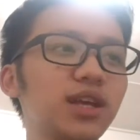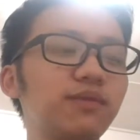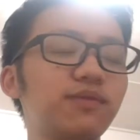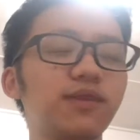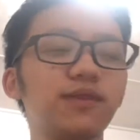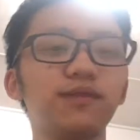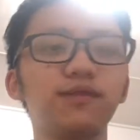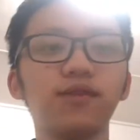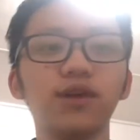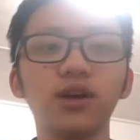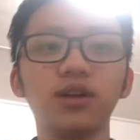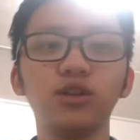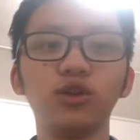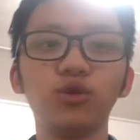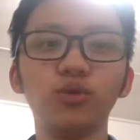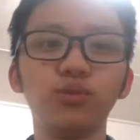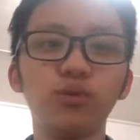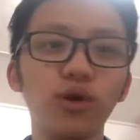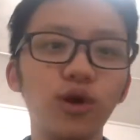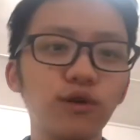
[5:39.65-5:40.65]
even find
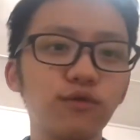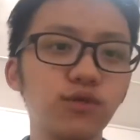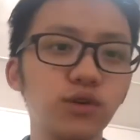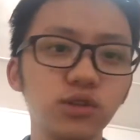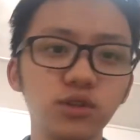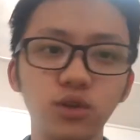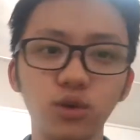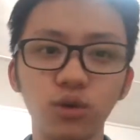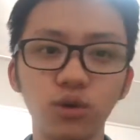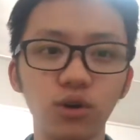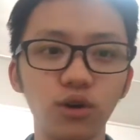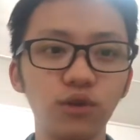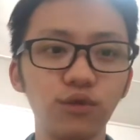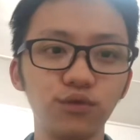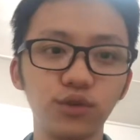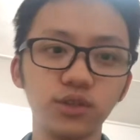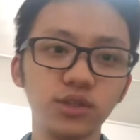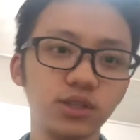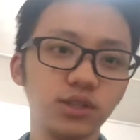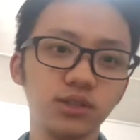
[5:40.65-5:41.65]
new boyfriends, new
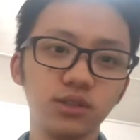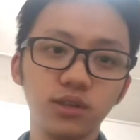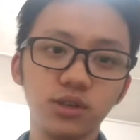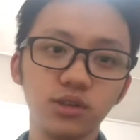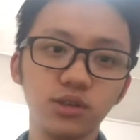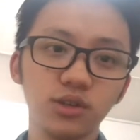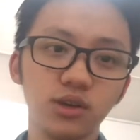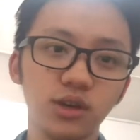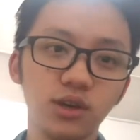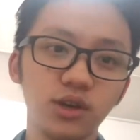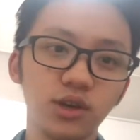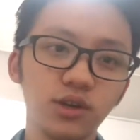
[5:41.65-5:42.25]
girlfriends, and such.